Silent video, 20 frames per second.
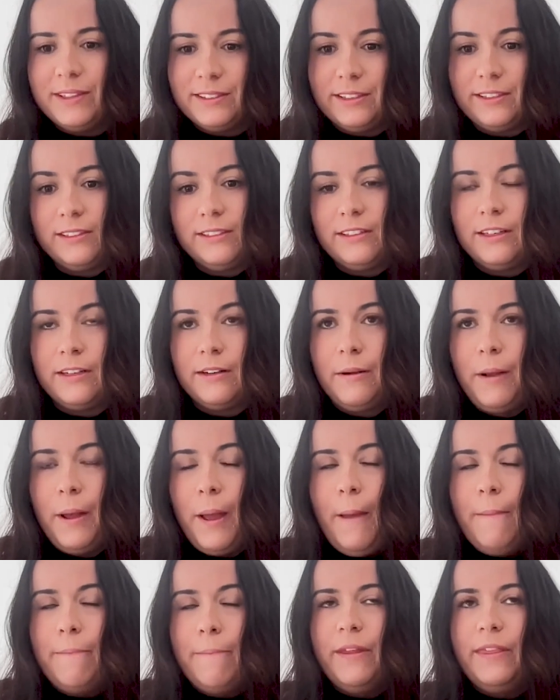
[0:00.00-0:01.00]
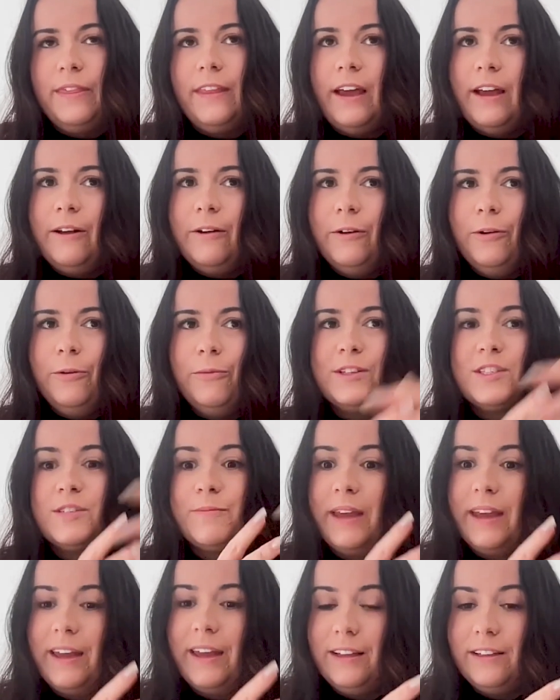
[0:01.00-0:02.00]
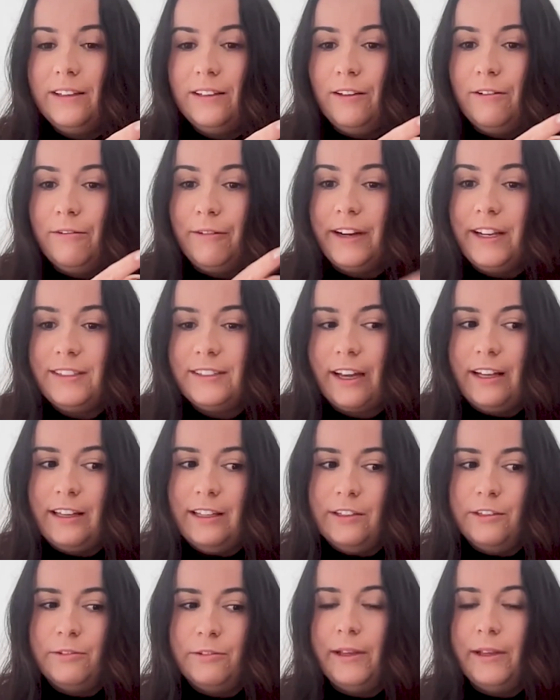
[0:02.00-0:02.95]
assistant. But then when speaking to the retailers,